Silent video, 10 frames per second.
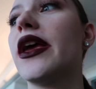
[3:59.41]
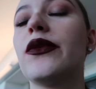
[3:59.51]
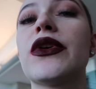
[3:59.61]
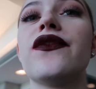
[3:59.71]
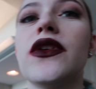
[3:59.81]

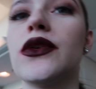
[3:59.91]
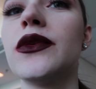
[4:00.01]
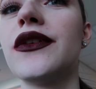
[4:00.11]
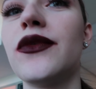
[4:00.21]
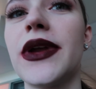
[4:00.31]
like
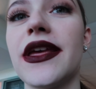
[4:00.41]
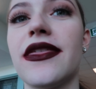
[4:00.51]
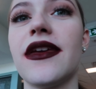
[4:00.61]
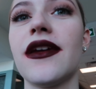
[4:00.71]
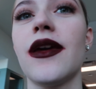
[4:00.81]
review of what I
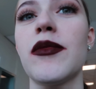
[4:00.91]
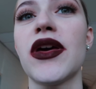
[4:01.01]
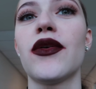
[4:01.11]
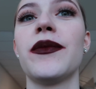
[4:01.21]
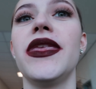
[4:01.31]
think
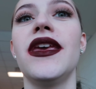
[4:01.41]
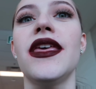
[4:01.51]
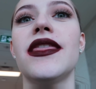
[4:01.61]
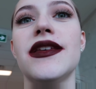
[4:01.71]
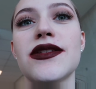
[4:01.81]
about
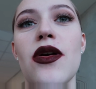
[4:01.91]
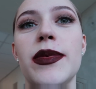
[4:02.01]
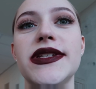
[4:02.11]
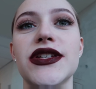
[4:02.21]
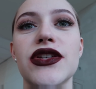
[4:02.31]
this
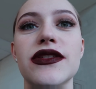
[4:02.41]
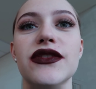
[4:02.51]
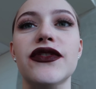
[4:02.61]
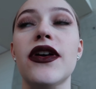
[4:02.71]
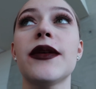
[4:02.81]
competition
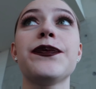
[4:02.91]
so far.